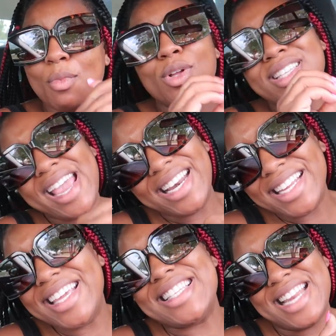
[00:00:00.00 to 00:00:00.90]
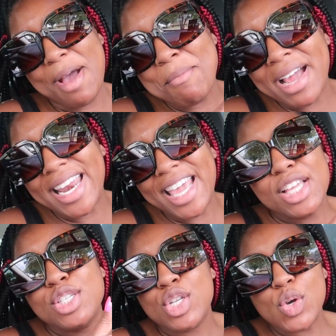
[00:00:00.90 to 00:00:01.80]
Well, technically it's not Monday,
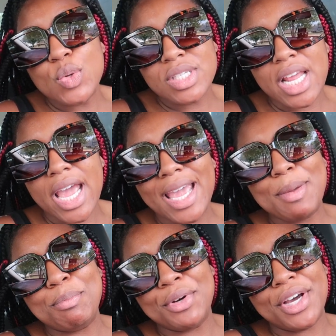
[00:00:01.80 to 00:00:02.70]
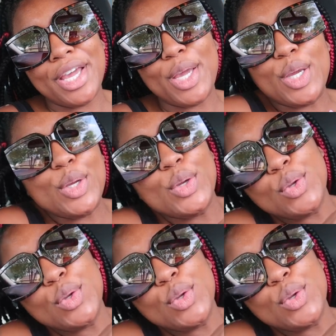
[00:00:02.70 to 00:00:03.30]
it's Tuesday, but